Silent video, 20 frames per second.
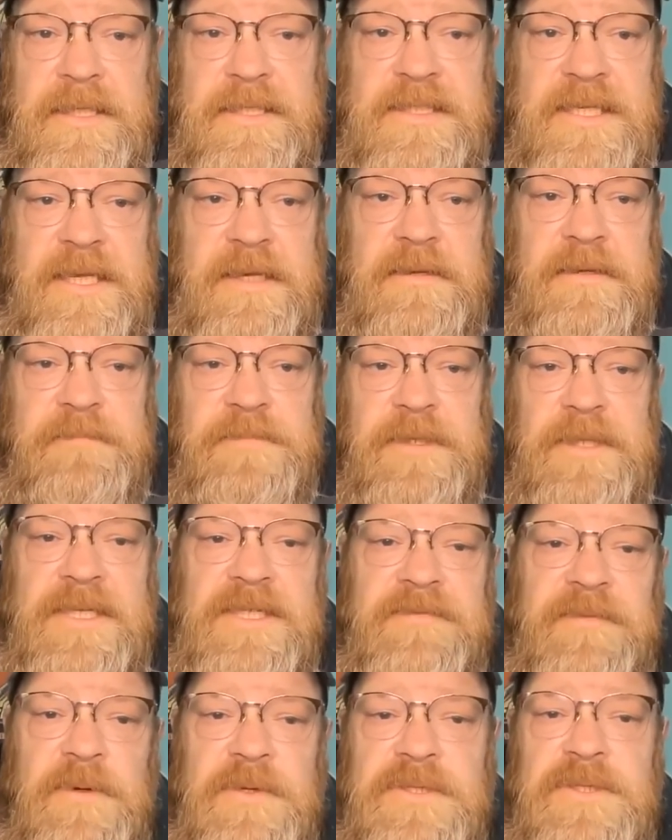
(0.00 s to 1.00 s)
DC
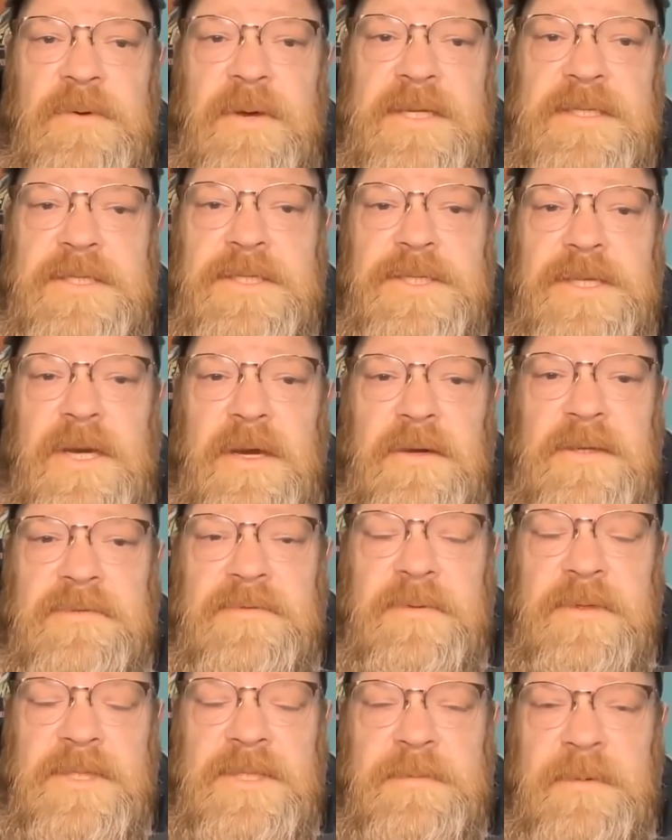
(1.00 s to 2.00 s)
police first arrested
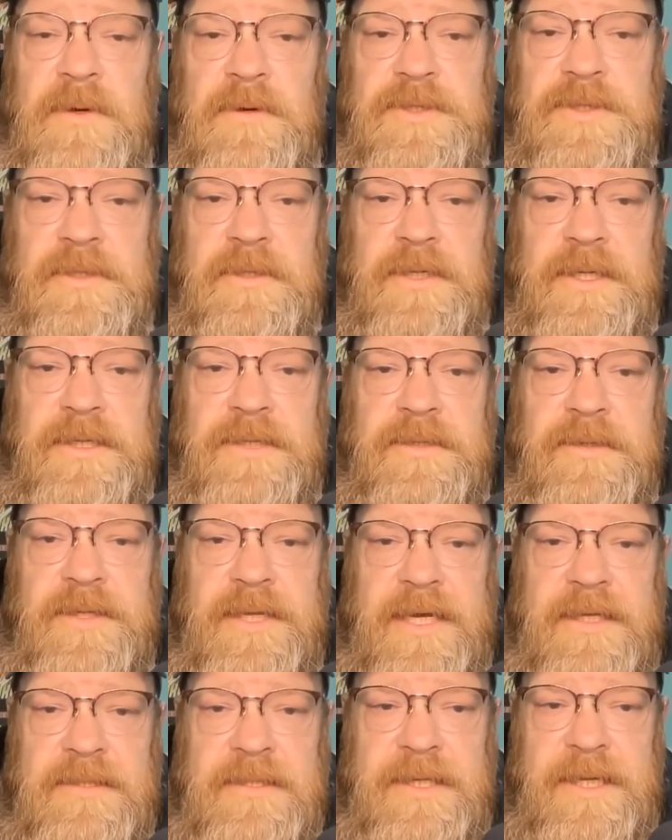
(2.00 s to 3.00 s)
Jones for exposure in
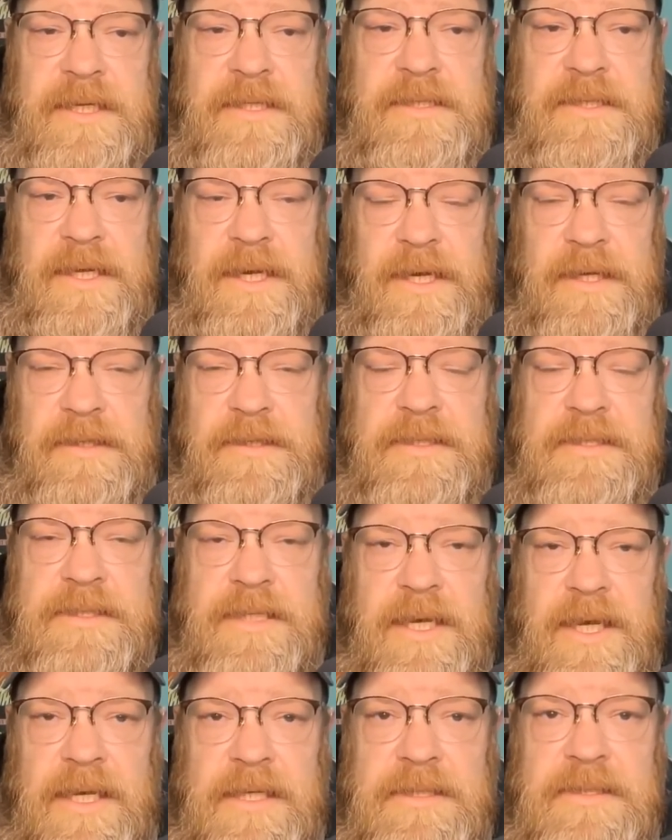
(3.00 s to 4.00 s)
2018. In
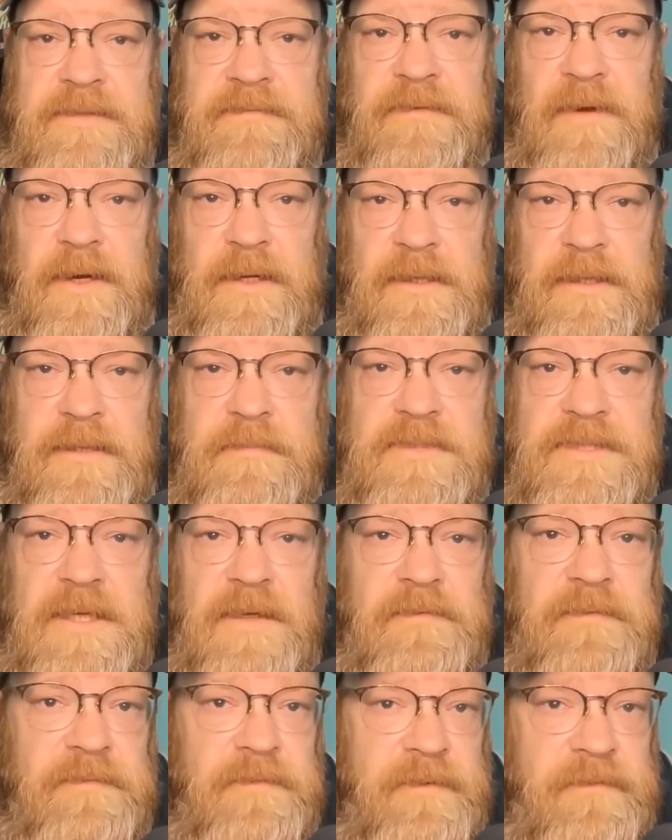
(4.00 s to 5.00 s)
this case, fondling
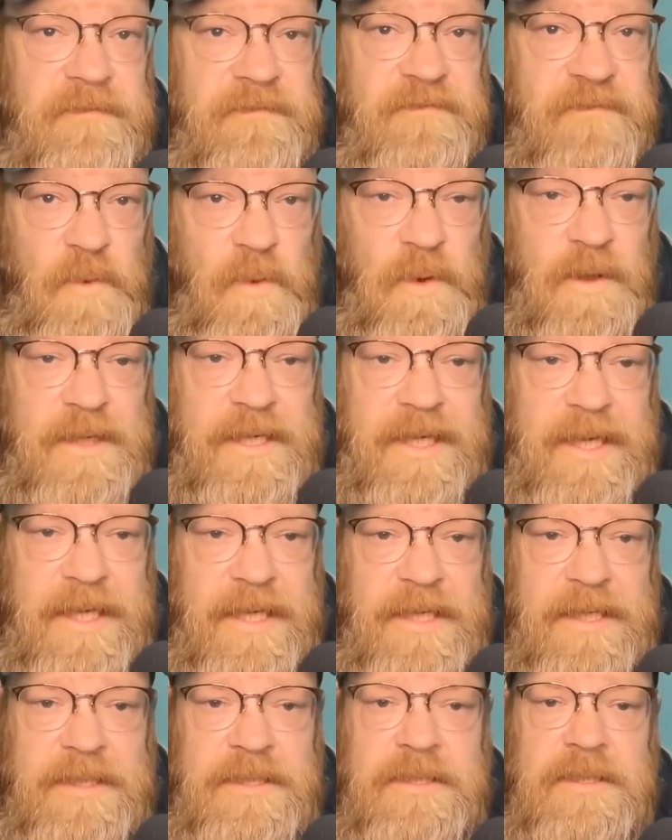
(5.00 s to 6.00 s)
himself in front of four
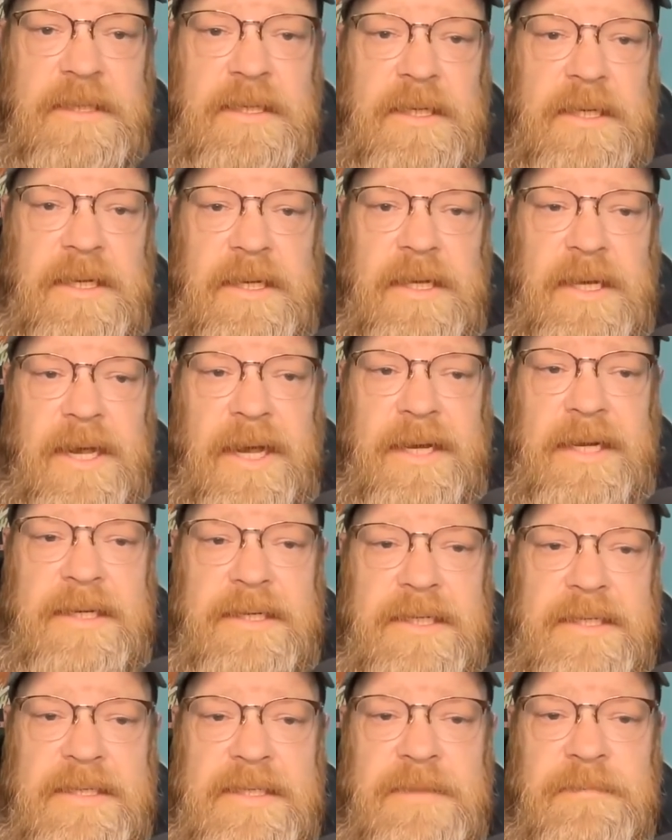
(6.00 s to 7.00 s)
kids at
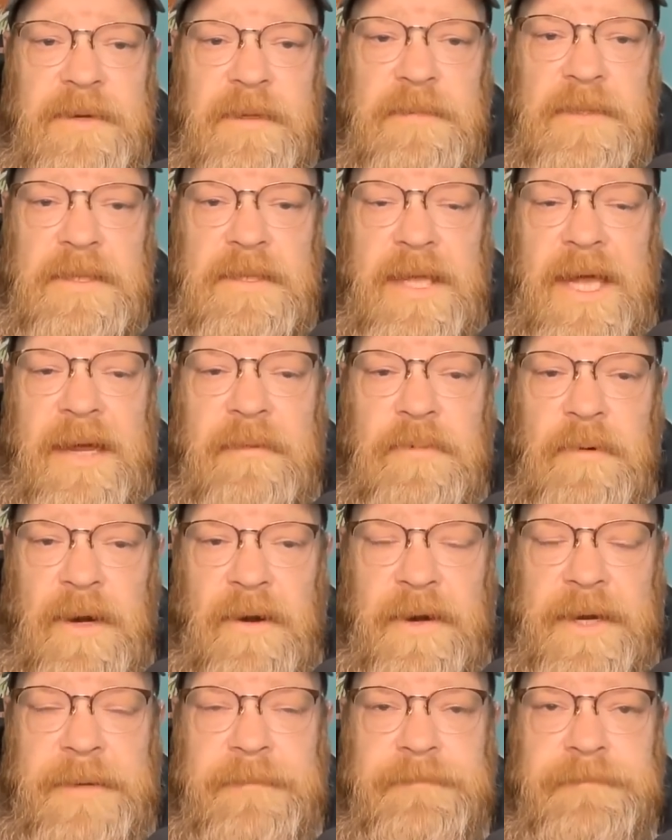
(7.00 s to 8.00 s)
a DC public
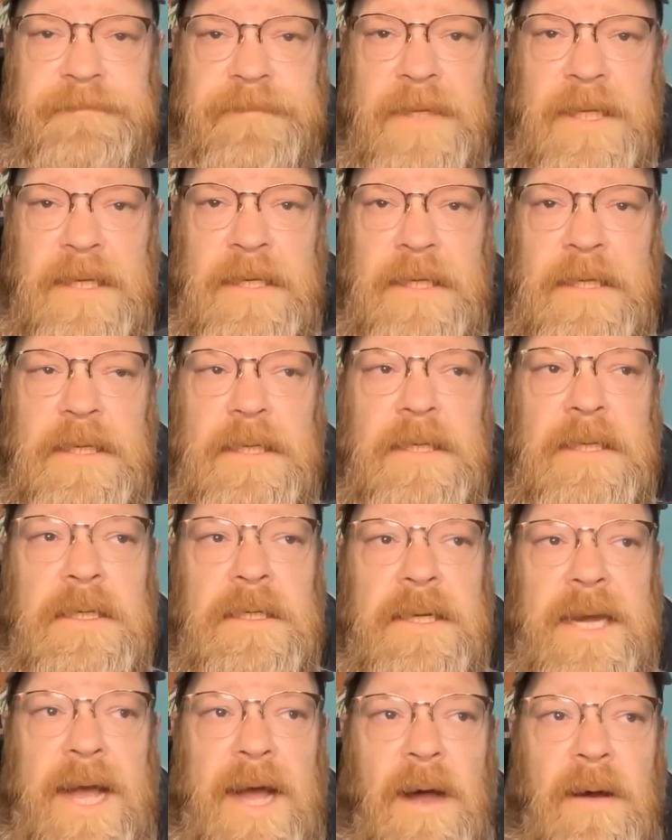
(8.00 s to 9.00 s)
library.
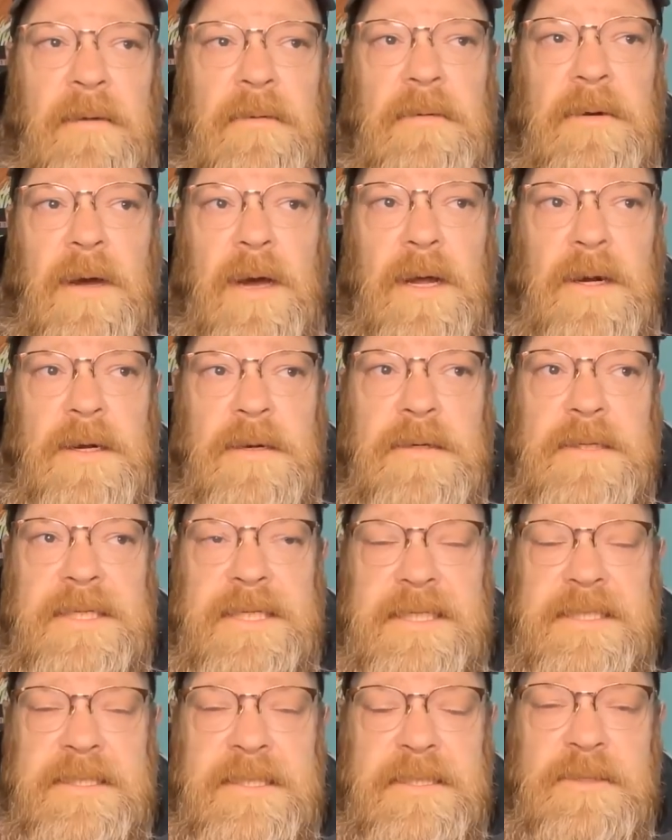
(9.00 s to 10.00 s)
Now, under
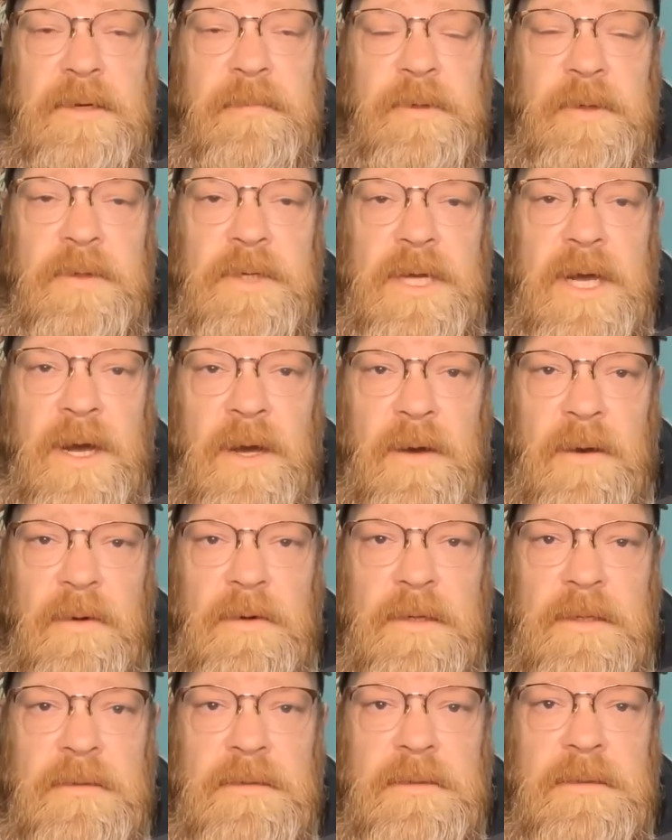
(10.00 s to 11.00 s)
DC's criminal
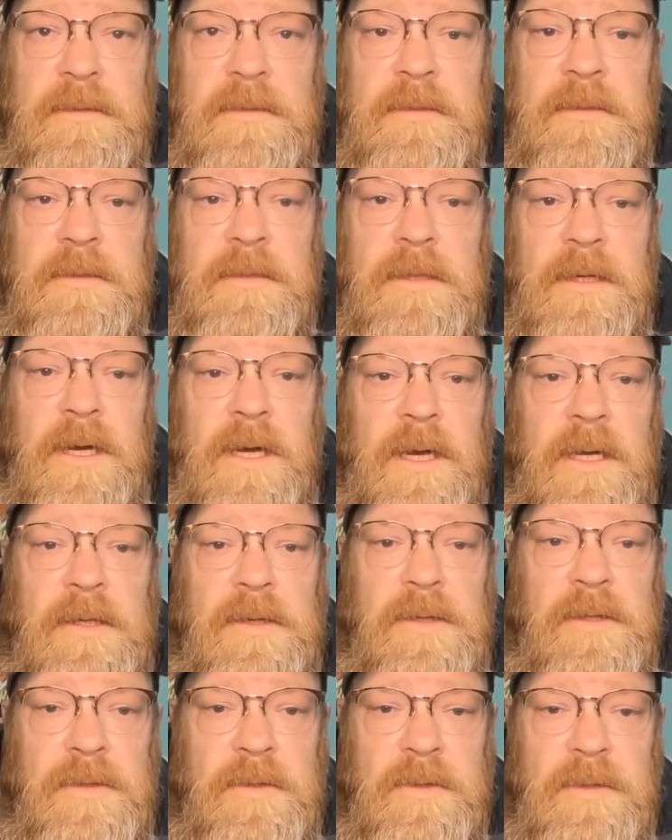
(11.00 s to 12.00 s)
code,
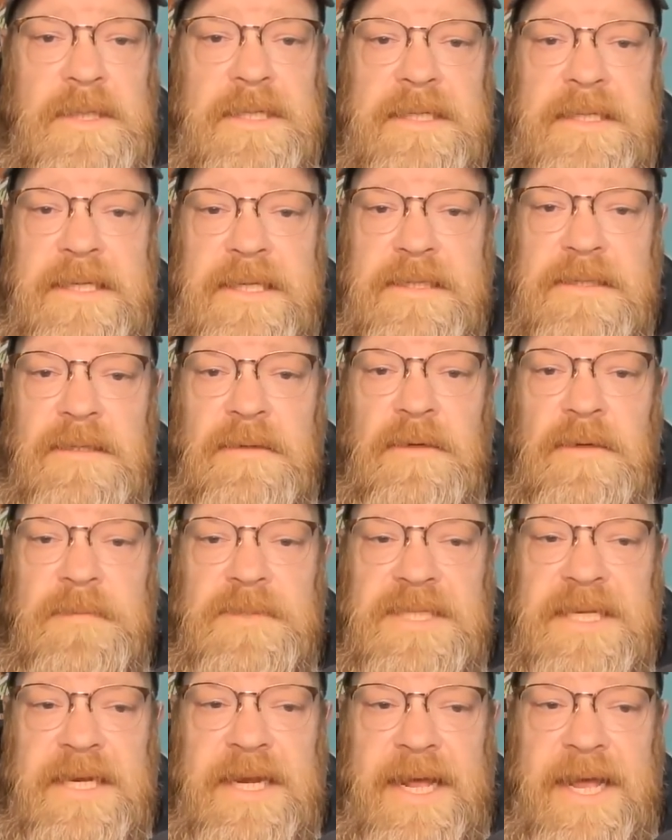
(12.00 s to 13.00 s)
uh, lewd, indecent,
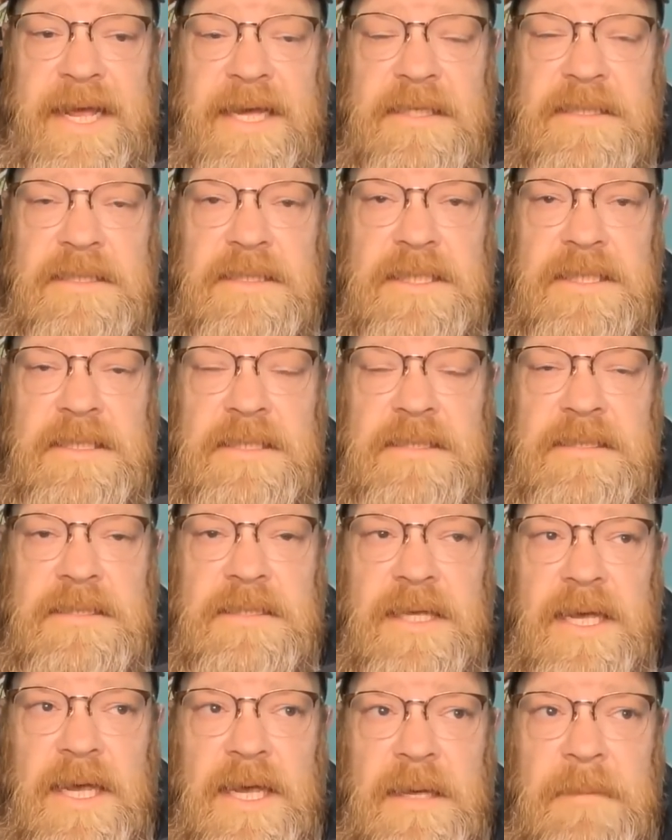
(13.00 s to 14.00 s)
or obscene acts
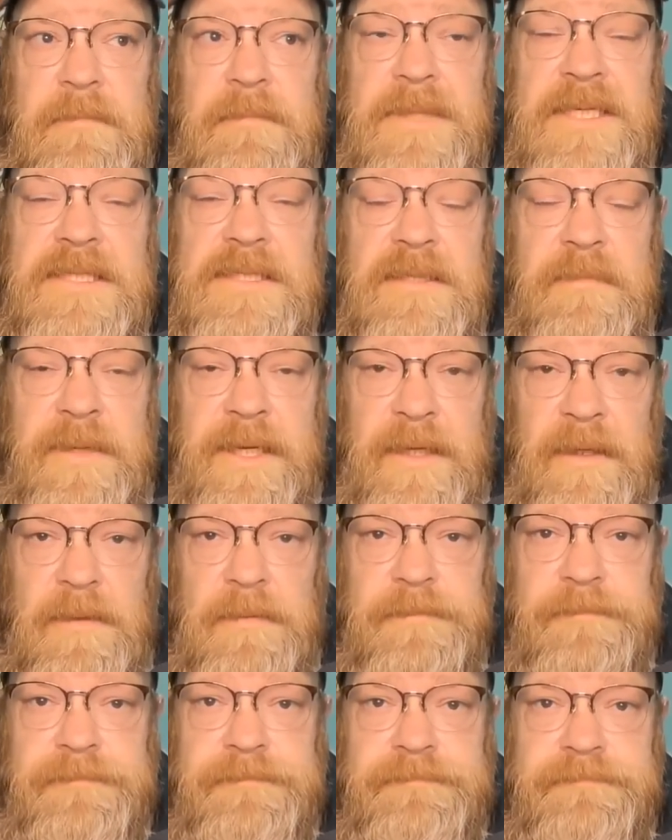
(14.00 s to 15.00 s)
is a
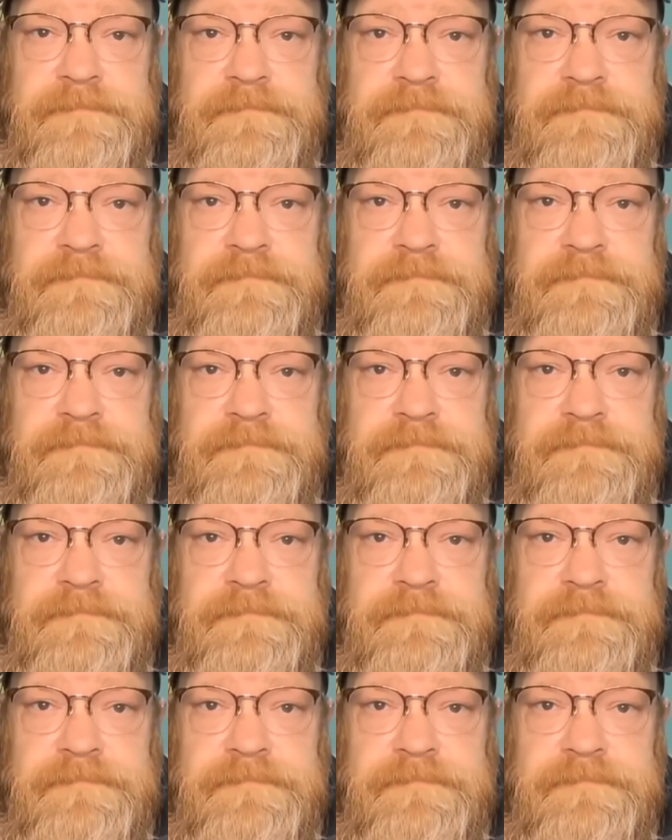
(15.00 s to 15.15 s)
misdemeanor